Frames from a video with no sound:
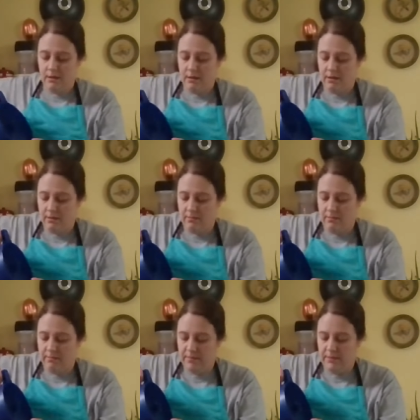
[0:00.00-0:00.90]

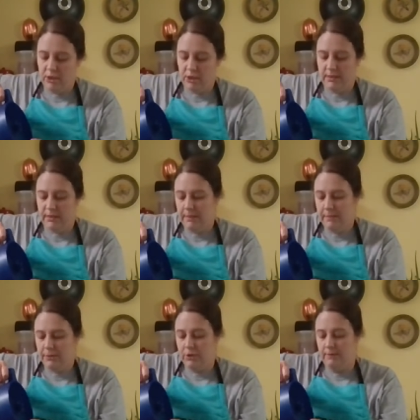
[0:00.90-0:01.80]
Um, it's just that
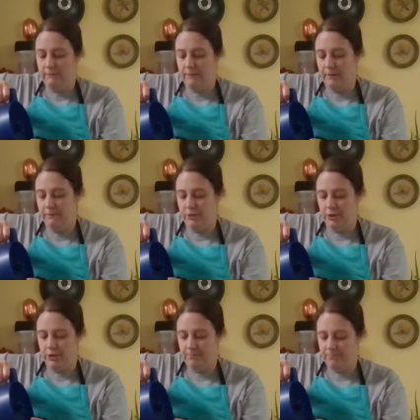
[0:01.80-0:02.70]
temperature
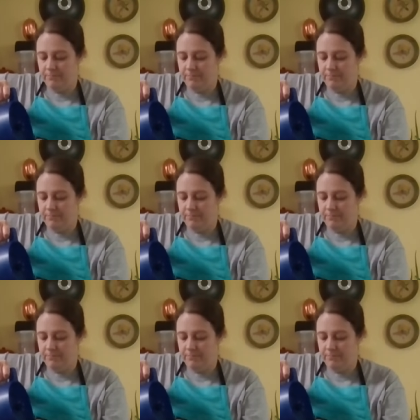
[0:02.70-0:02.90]
inversion.